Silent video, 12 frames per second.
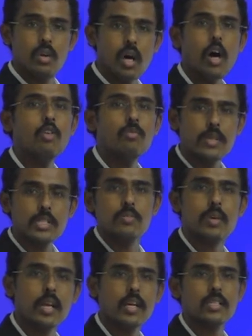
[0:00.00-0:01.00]
How much
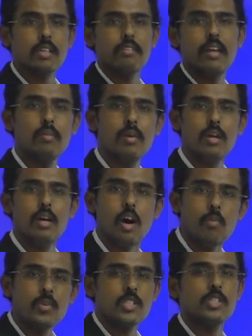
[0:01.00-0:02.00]
brightness available,
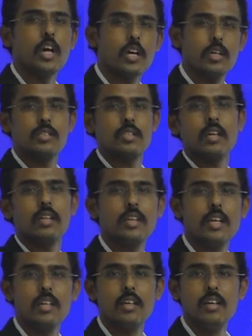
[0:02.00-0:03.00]
how much darkness are
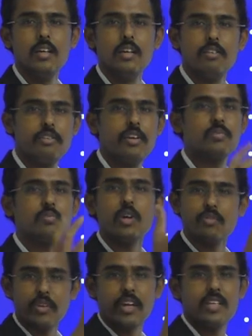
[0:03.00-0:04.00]
there, phase
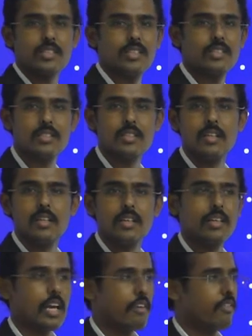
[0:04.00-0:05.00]
modifications,
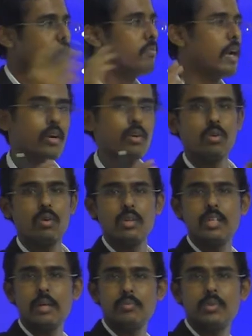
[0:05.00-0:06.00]
graphite background,
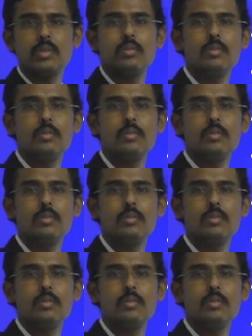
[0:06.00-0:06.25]
depth.